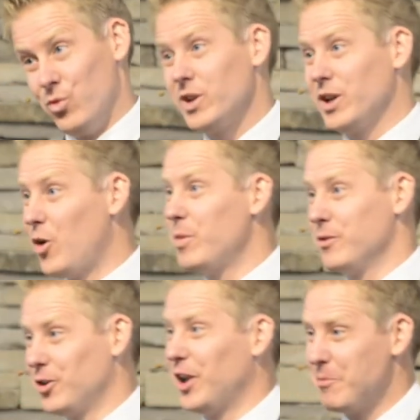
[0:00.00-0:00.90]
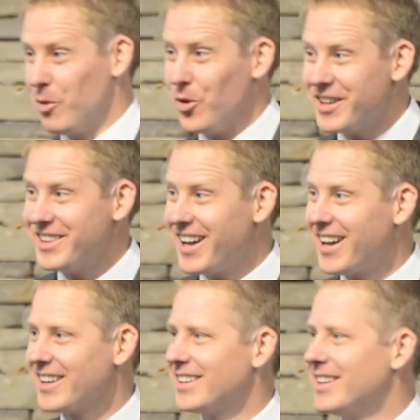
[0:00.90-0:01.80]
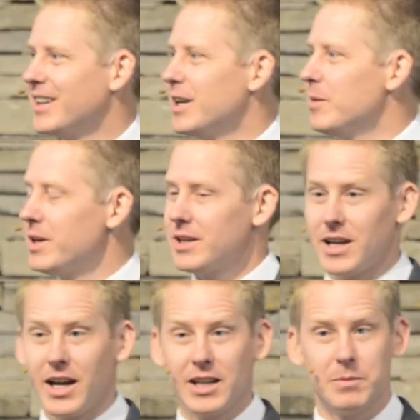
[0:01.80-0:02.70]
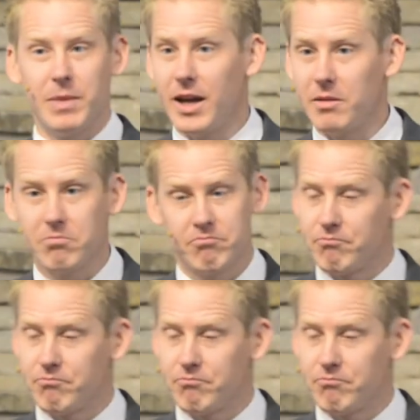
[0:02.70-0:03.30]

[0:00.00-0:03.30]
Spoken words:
really hoping for a lot more than that because I had spent